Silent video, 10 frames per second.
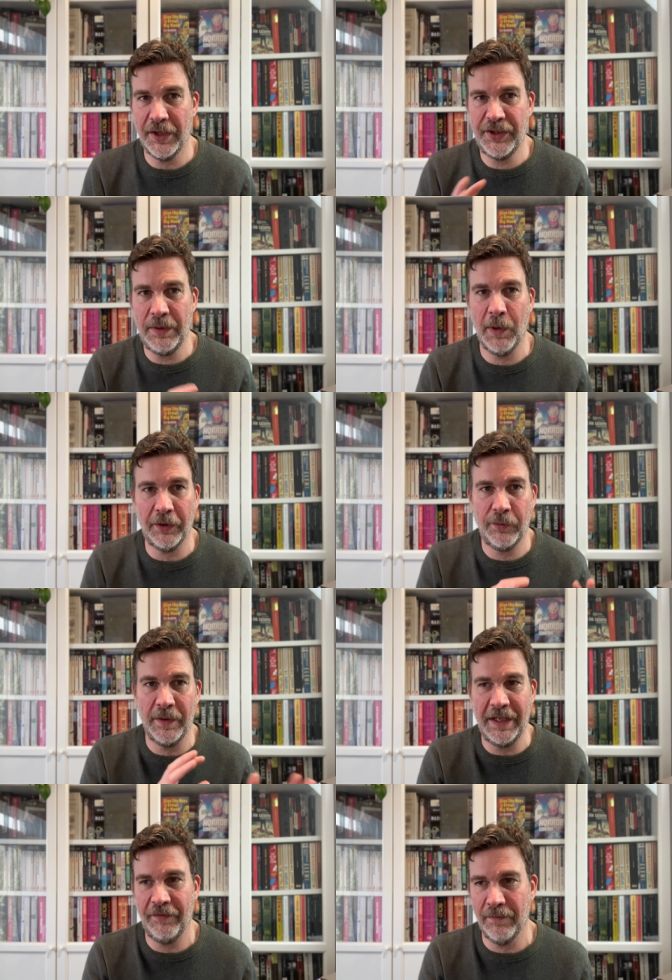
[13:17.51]
She works for
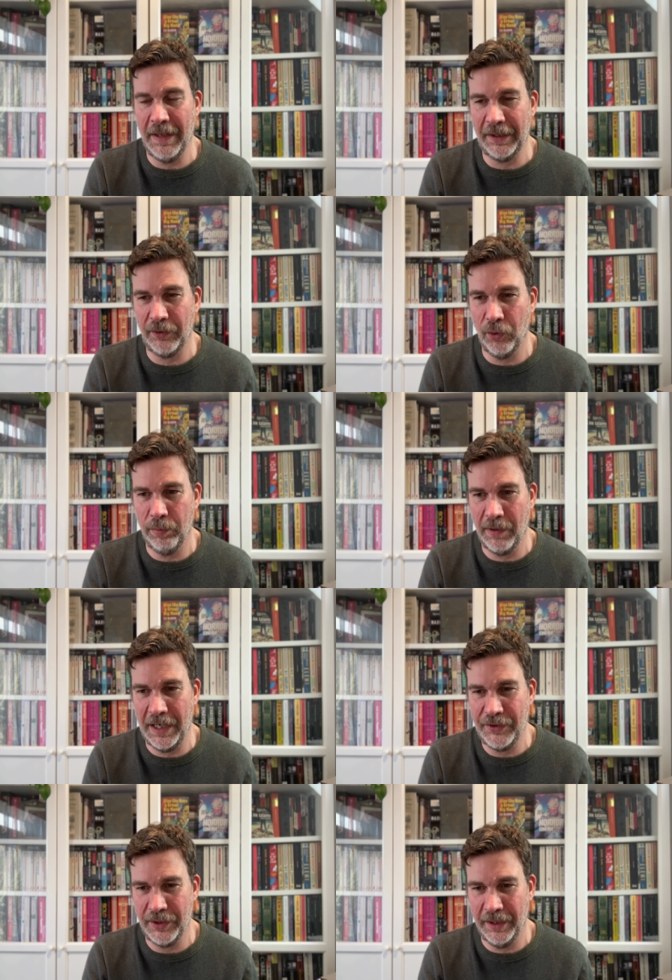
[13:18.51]
a different mega
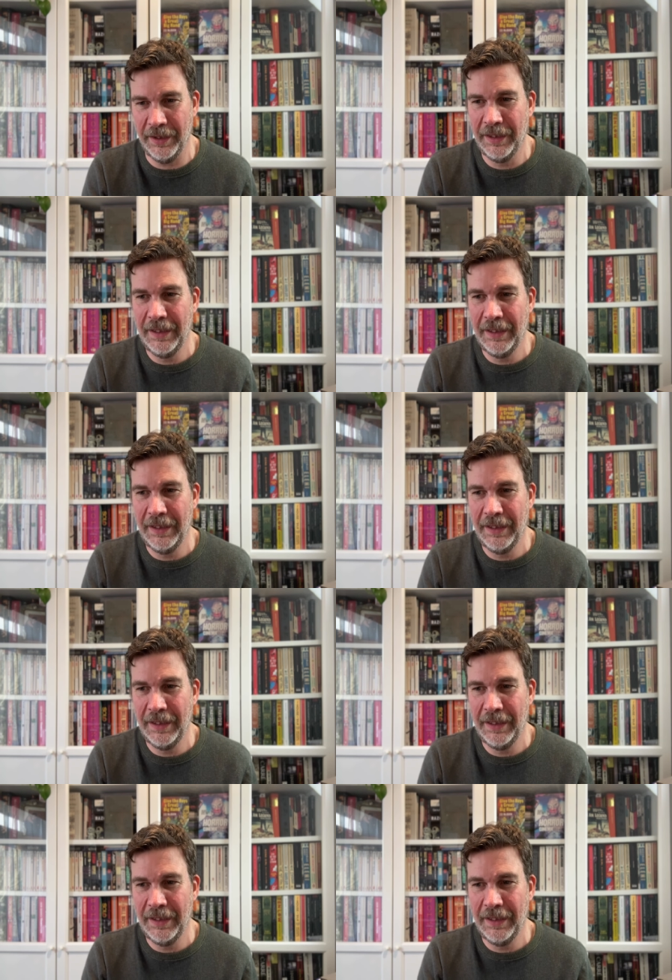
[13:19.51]
corporation.